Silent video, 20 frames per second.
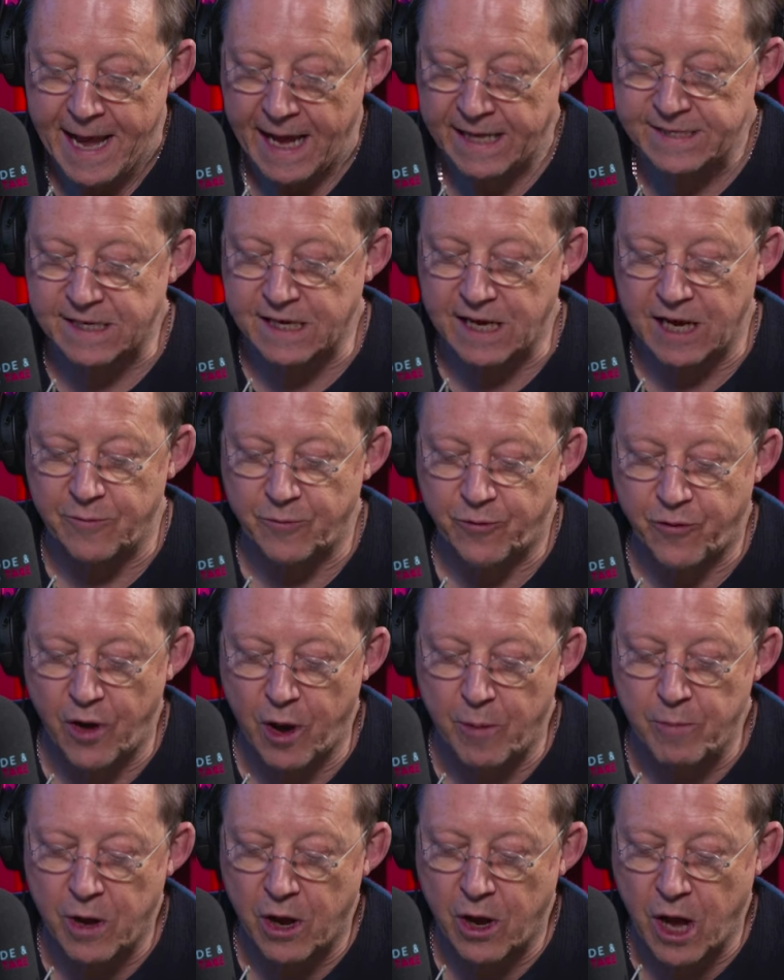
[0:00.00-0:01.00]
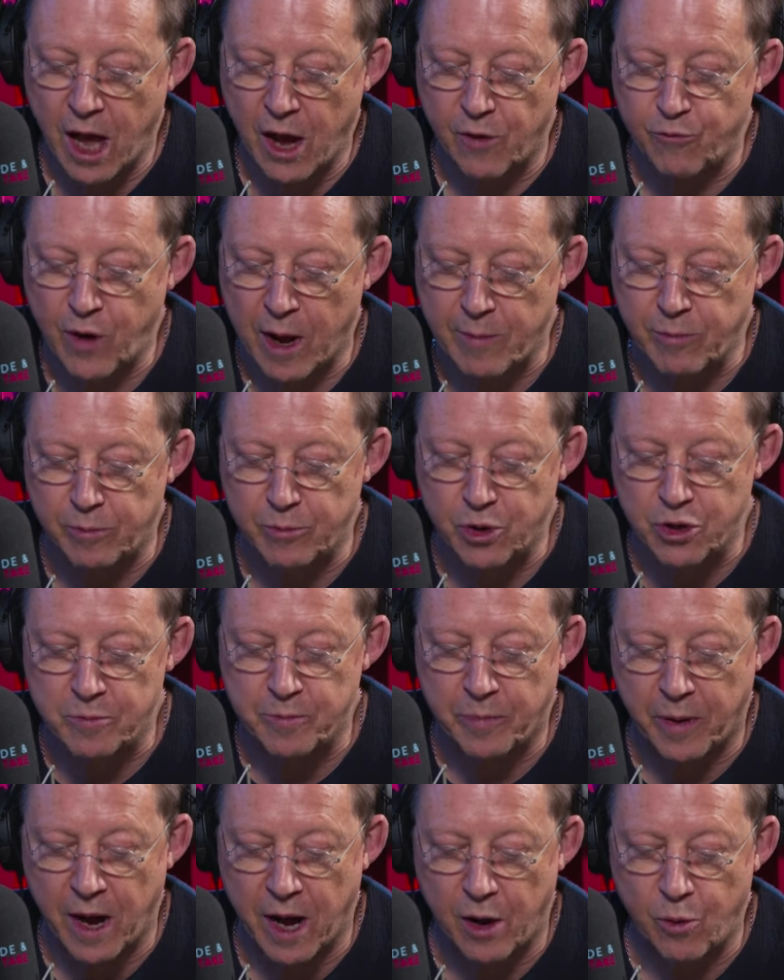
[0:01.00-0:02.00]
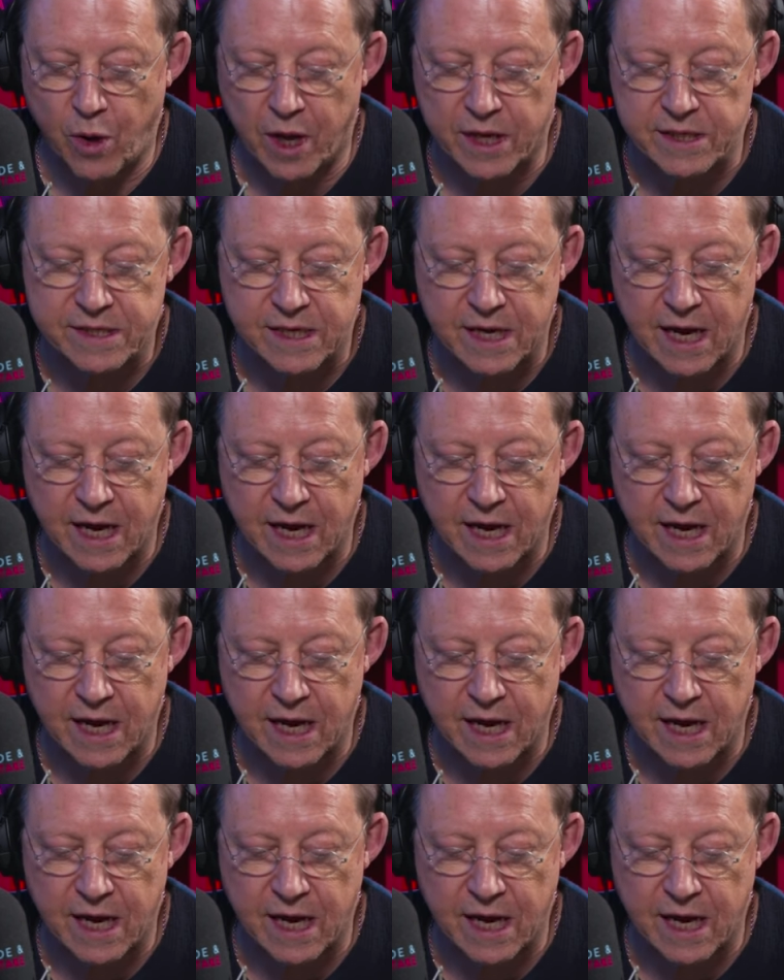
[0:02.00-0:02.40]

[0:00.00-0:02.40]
That's a clip from Rebel Moon Part 1.